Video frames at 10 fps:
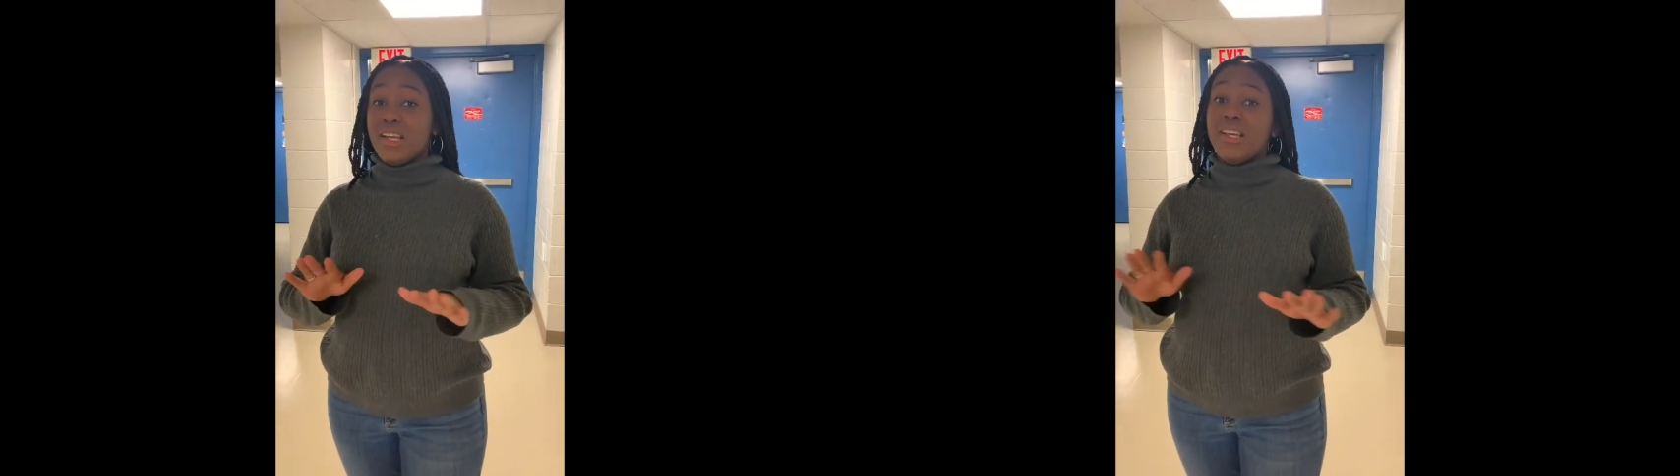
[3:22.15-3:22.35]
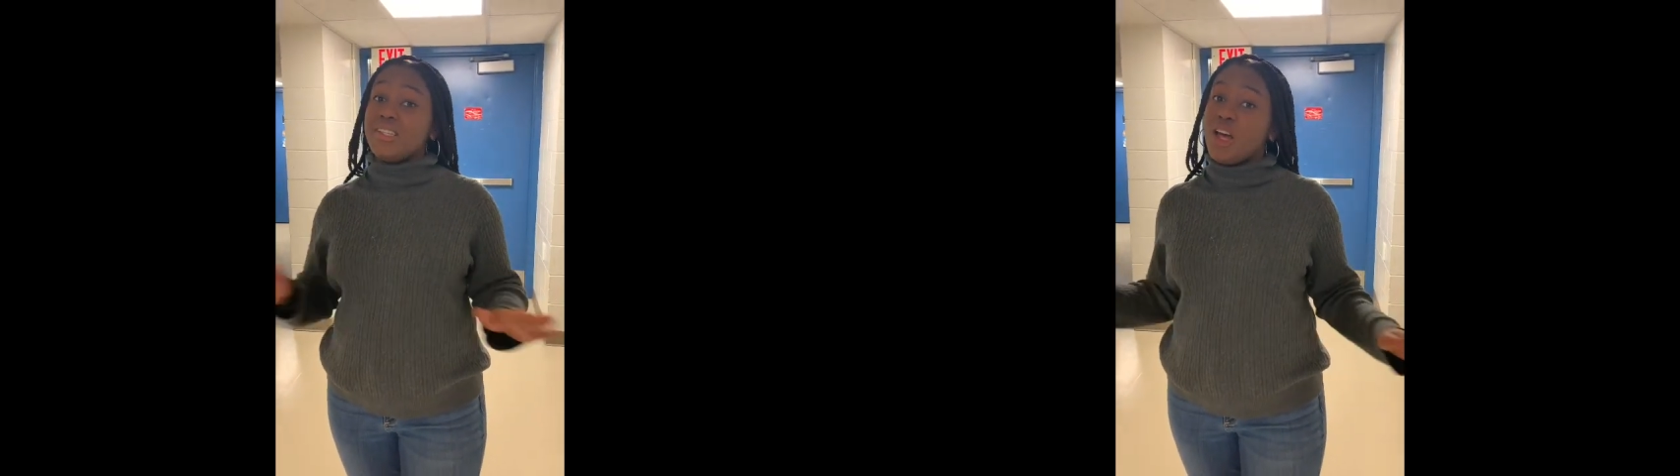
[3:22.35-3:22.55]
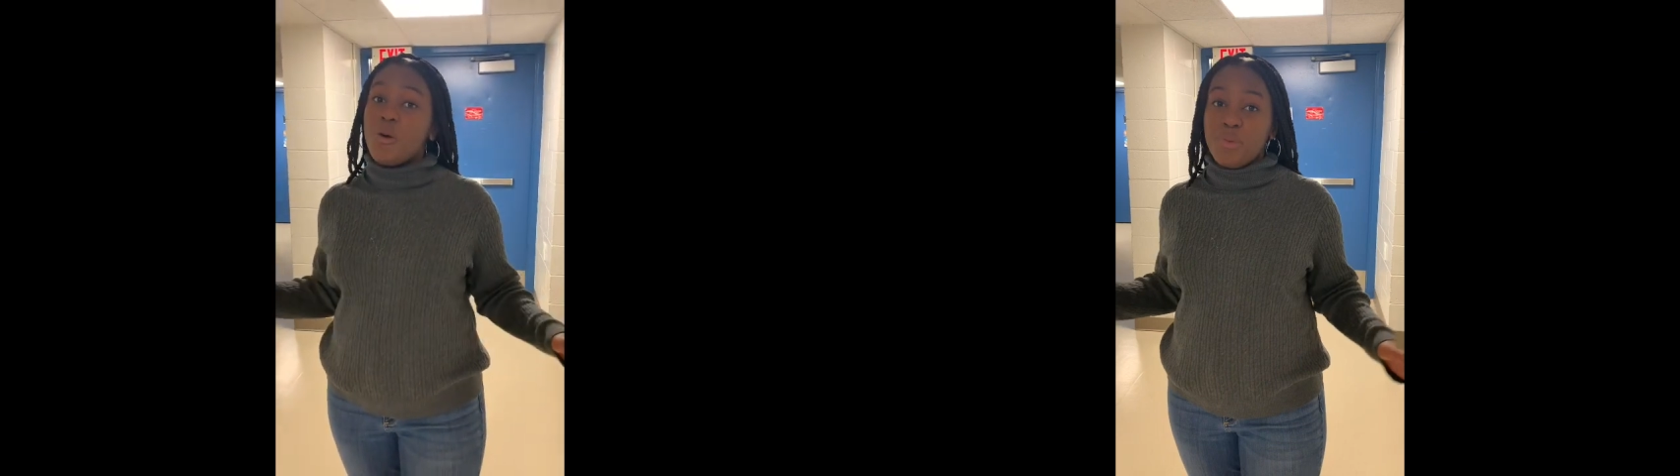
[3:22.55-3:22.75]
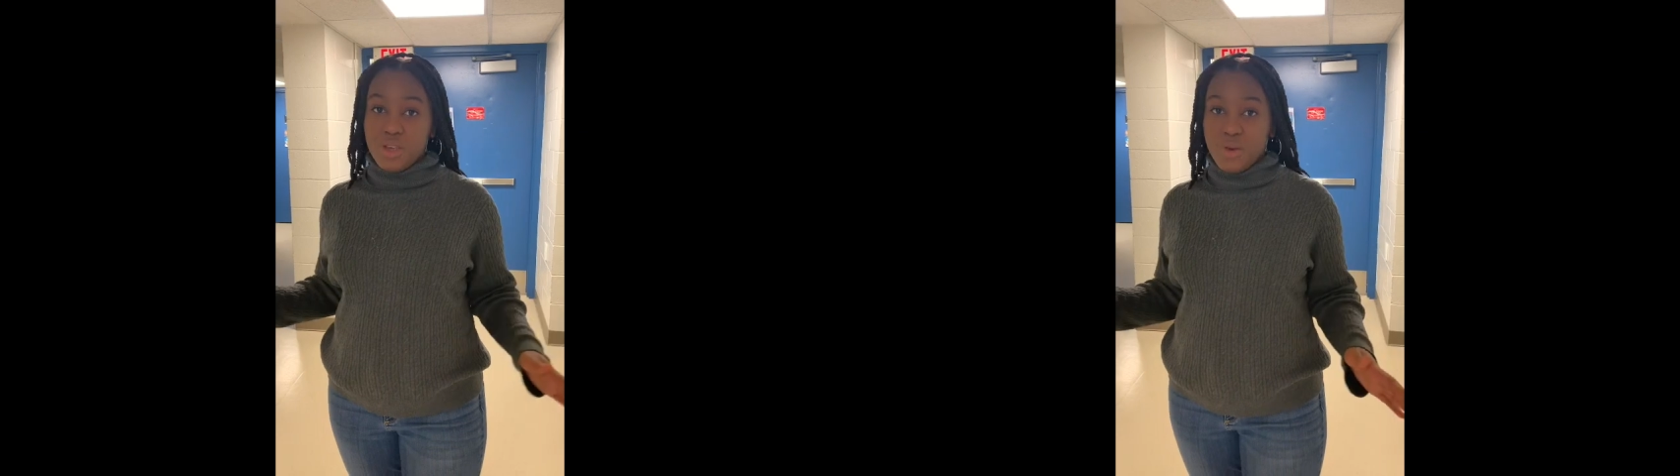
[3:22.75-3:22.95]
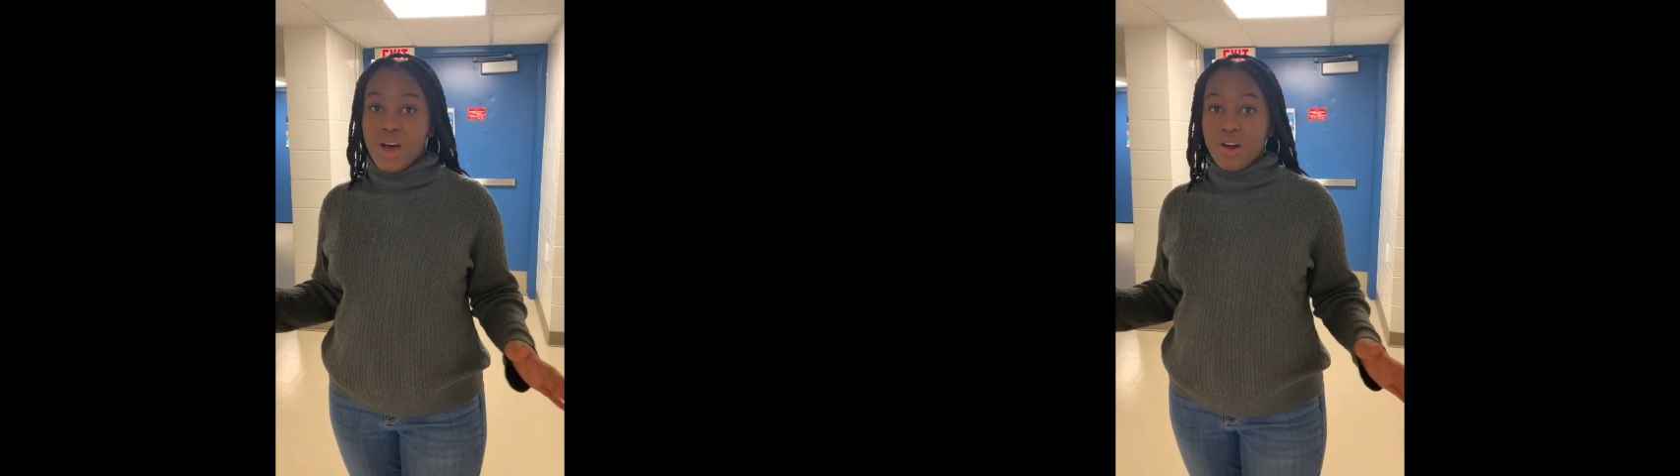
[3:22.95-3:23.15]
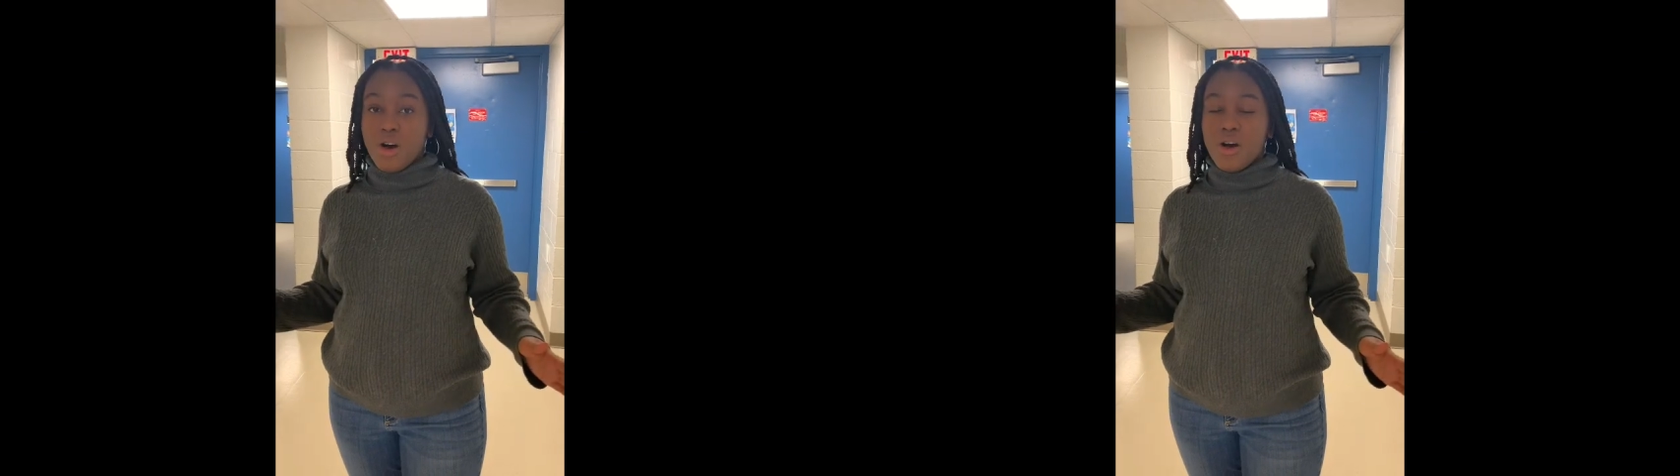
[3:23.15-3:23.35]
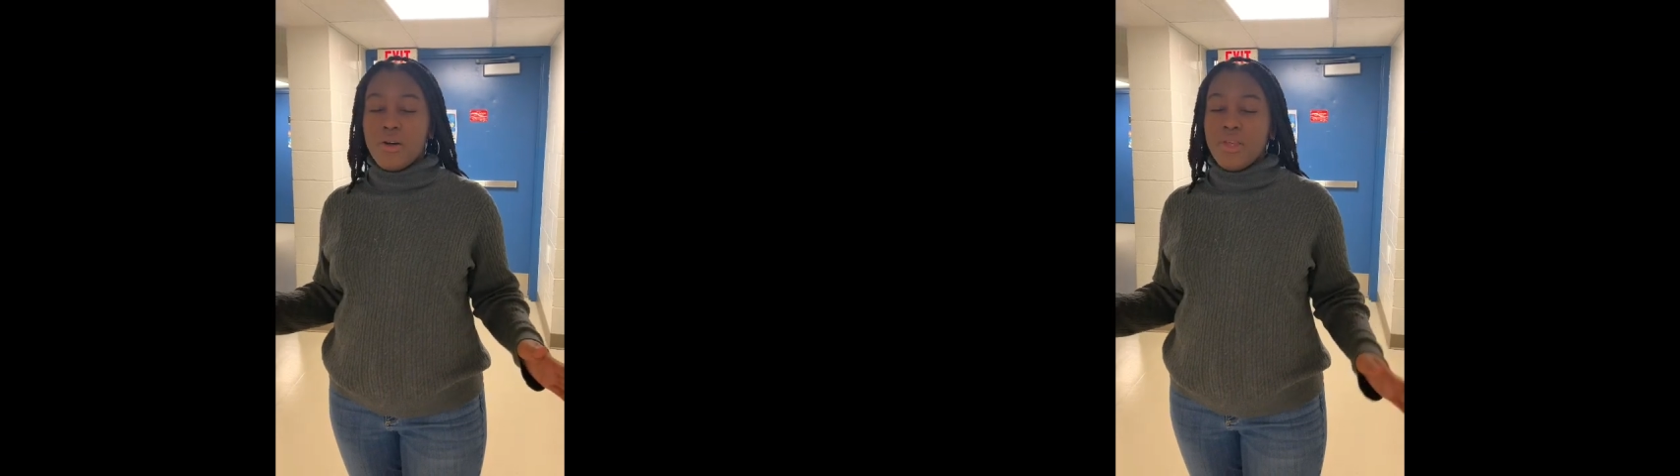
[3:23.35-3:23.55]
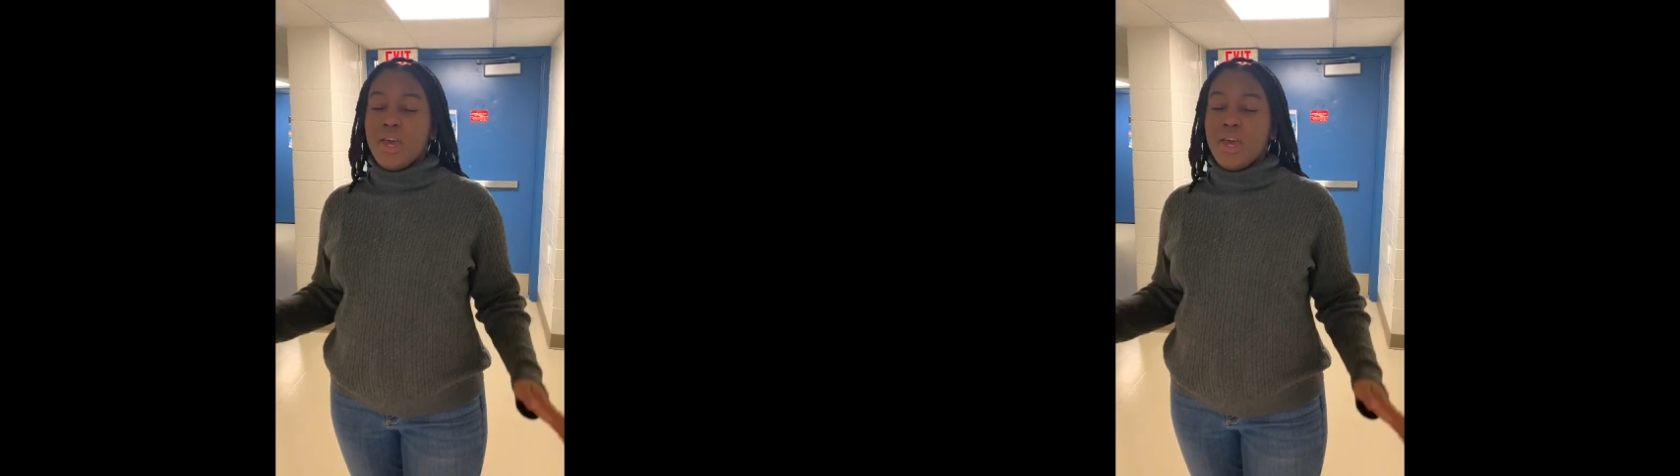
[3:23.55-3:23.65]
isn't helping you at all.